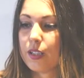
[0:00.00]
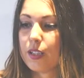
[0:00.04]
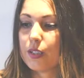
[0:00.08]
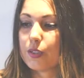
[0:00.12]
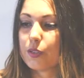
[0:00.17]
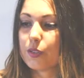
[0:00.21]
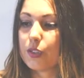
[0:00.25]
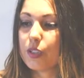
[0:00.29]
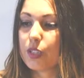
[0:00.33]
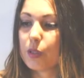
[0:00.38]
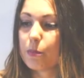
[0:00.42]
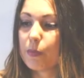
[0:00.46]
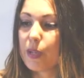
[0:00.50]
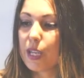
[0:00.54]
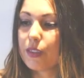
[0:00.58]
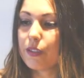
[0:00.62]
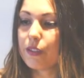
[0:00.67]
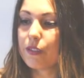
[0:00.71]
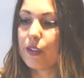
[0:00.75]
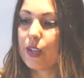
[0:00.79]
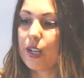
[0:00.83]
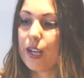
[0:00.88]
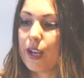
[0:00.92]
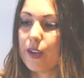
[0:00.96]
So the
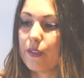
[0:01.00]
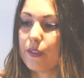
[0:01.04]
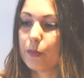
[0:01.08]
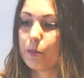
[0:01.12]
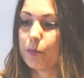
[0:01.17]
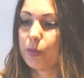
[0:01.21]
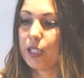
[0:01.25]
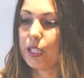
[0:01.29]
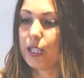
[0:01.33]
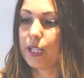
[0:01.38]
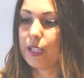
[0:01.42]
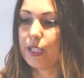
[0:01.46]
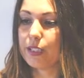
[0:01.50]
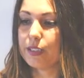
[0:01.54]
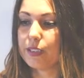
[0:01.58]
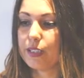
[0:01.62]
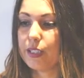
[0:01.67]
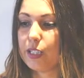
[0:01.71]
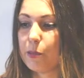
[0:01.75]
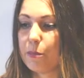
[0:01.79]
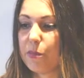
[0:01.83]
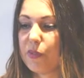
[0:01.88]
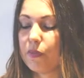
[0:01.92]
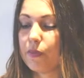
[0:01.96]
method I have applied is
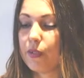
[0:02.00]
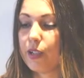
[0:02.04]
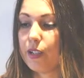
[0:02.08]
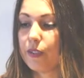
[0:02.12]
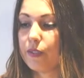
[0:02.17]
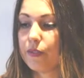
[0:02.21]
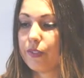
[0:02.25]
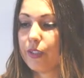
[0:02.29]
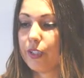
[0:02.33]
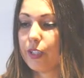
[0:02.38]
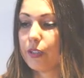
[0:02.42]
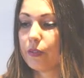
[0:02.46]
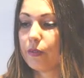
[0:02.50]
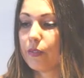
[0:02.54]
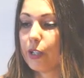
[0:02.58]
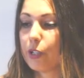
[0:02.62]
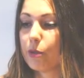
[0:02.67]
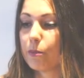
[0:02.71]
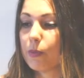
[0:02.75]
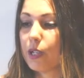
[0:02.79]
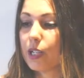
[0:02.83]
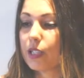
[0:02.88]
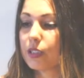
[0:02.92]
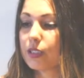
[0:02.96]
the lipid fecal
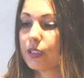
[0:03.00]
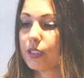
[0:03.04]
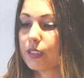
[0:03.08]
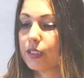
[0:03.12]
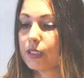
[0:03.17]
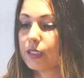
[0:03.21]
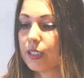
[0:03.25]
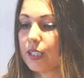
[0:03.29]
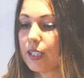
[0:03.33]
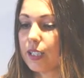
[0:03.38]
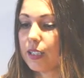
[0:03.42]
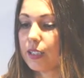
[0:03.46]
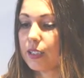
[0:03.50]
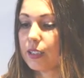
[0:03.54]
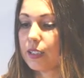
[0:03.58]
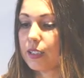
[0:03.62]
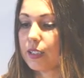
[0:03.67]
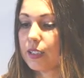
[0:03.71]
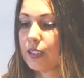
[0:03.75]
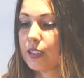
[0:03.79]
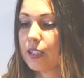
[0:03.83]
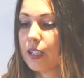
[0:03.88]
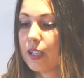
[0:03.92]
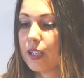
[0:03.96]
biomarkers,
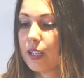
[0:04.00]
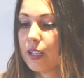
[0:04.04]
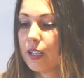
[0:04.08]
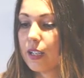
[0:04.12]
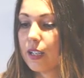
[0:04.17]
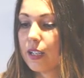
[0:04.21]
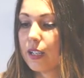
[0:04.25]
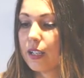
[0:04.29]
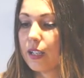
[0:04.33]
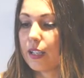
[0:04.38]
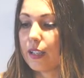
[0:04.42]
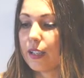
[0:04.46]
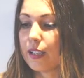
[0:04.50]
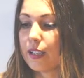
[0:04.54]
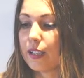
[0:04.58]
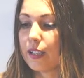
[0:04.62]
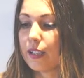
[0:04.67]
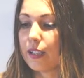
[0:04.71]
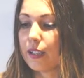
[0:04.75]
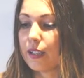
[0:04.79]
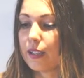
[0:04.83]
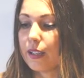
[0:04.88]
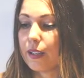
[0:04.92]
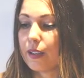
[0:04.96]
and
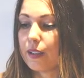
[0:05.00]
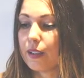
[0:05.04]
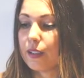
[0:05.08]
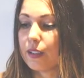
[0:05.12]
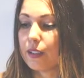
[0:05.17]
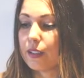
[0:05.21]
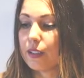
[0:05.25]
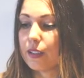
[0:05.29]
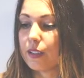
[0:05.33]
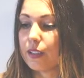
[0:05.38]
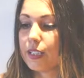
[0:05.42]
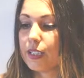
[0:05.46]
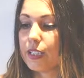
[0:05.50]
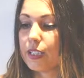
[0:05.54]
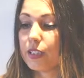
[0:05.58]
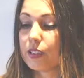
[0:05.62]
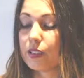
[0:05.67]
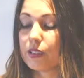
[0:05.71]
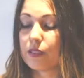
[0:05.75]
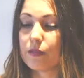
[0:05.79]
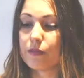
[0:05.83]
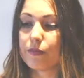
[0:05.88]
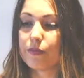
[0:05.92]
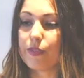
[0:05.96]
uh,
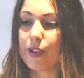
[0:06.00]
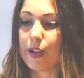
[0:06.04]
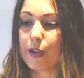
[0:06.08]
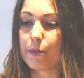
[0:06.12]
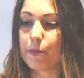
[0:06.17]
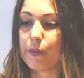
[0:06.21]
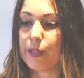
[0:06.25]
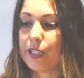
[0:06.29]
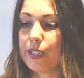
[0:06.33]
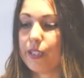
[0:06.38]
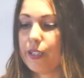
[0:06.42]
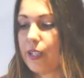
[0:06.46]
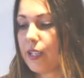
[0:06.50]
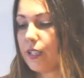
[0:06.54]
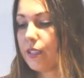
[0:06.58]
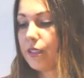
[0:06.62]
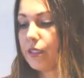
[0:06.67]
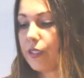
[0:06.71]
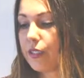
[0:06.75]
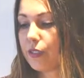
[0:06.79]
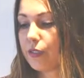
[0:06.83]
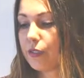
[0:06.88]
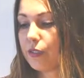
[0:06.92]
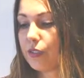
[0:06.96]
these 5-beta
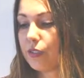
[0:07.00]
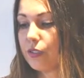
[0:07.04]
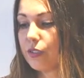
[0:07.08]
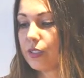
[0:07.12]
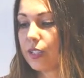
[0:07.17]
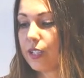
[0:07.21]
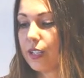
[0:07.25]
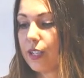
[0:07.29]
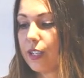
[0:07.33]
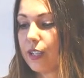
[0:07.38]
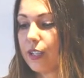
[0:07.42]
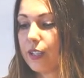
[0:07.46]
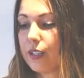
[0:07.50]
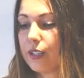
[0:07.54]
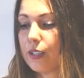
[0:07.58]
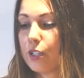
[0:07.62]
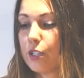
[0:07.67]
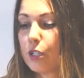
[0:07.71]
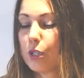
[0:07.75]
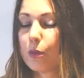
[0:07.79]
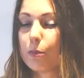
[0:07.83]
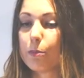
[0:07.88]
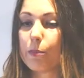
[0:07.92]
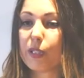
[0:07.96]
estanols are
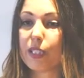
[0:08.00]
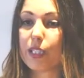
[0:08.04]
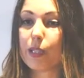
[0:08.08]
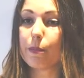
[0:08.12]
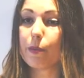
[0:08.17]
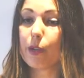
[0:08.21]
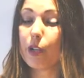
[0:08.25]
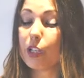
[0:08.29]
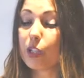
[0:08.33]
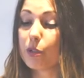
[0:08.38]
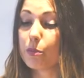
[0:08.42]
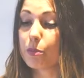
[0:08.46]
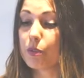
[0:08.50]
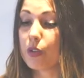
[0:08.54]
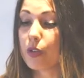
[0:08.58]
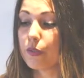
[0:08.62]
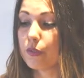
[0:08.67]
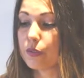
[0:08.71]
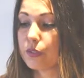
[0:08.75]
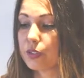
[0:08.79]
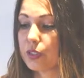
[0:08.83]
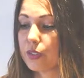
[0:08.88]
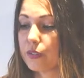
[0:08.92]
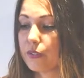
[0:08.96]
metabolic
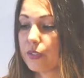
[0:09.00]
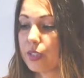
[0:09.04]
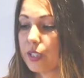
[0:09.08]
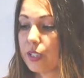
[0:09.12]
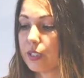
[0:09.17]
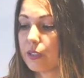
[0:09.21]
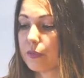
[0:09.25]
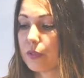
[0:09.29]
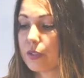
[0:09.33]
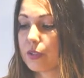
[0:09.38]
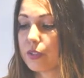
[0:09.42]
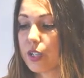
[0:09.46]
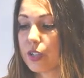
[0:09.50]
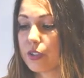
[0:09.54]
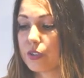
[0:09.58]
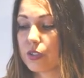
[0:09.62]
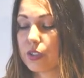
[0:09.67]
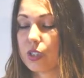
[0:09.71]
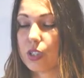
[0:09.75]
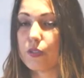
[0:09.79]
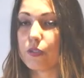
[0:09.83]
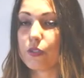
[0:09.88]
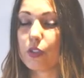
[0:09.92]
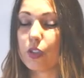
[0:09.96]
products of the
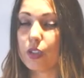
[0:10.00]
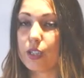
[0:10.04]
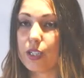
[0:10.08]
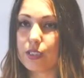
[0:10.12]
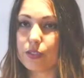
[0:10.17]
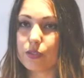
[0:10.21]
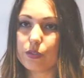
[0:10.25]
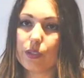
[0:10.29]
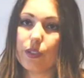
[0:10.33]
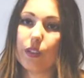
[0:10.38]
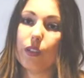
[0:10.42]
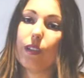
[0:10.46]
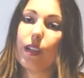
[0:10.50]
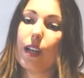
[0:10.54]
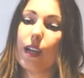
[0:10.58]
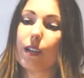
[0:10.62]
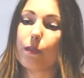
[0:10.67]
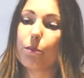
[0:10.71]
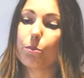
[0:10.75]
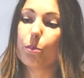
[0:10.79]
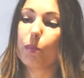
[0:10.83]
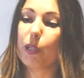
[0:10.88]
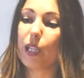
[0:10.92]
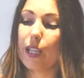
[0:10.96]
reduction of cholesterol
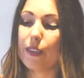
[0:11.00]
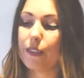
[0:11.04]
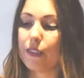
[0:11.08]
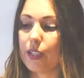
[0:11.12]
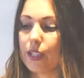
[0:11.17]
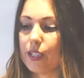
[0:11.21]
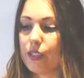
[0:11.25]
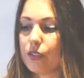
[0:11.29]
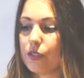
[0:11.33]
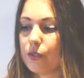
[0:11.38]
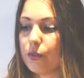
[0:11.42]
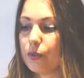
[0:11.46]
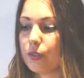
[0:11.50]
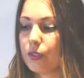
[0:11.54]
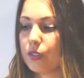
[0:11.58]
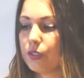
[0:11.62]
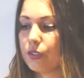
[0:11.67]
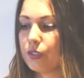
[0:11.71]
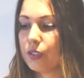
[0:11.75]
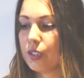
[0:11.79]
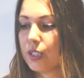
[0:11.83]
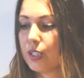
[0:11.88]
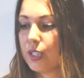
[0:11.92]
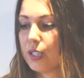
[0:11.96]
and plant
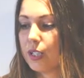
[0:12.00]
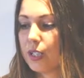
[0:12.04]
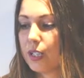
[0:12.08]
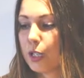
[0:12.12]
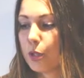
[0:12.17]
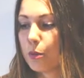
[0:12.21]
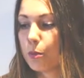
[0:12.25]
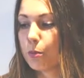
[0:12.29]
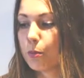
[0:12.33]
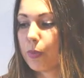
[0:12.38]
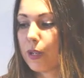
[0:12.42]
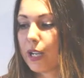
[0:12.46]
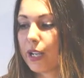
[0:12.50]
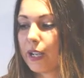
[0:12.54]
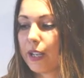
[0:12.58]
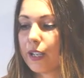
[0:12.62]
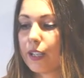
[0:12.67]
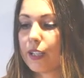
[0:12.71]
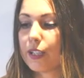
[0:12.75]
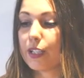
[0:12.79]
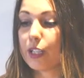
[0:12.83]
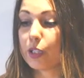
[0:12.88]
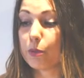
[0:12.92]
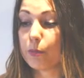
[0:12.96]
esterols
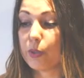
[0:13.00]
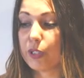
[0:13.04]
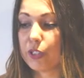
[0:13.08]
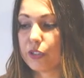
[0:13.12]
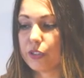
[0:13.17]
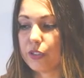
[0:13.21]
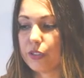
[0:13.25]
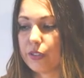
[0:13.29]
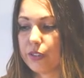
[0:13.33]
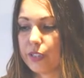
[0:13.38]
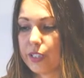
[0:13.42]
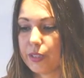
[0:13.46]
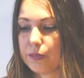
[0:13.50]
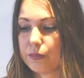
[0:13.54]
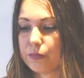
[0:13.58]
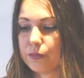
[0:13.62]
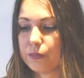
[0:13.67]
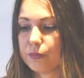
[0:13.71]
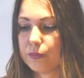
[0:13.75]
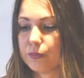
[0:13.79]
by gut bacteria.